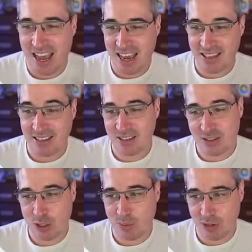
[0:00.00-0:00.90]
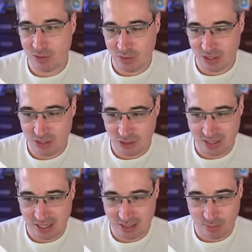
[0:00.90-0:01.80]
And this is super useful because you
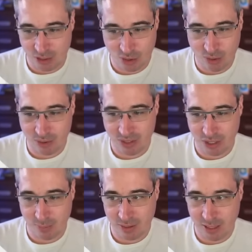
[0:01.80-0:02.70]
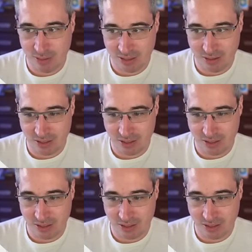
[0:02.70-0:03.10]
just get some controls that you can play with,